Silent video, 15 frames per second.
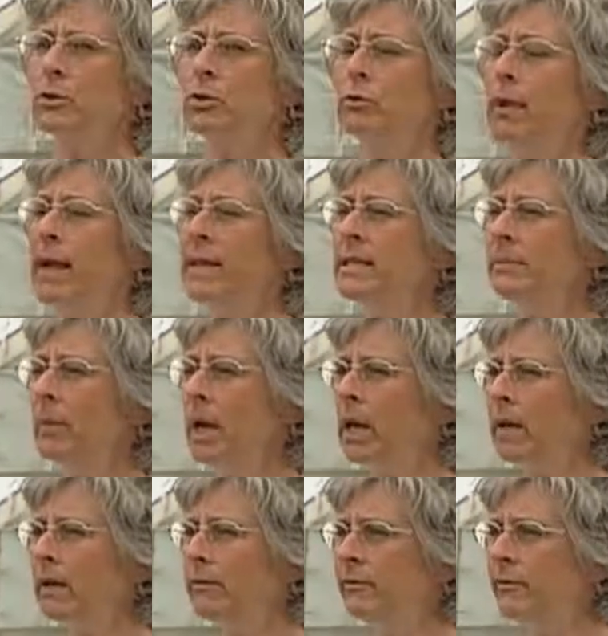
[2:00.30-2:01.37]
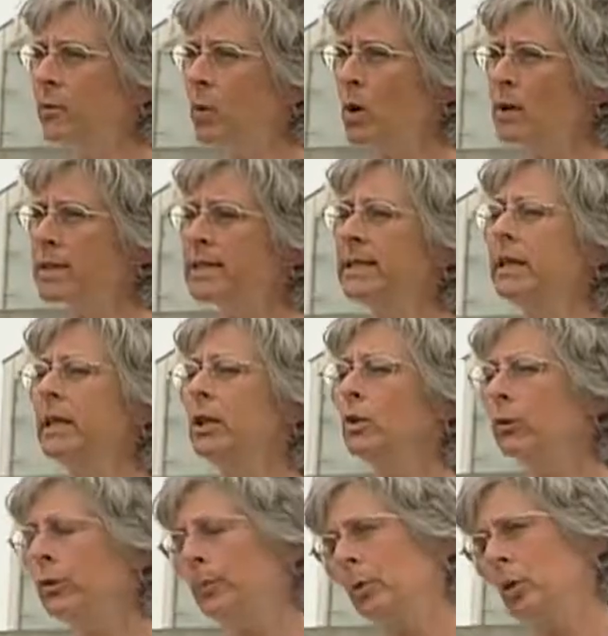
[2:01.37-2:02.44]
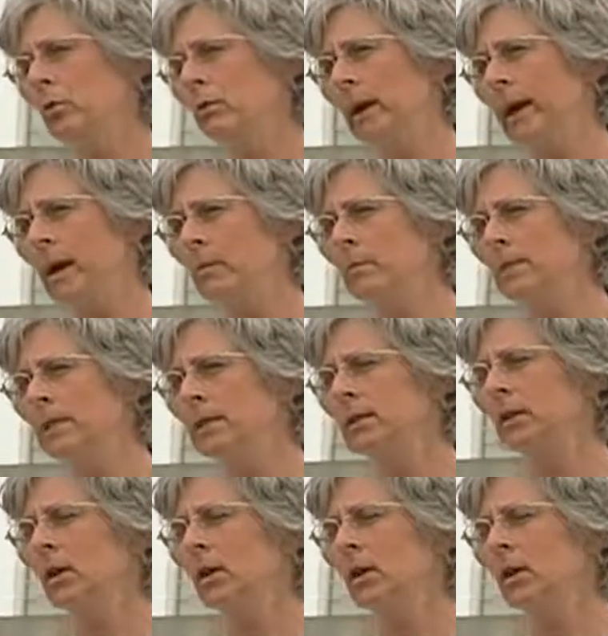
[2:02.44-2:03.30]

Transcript: To raise money for city youth programs.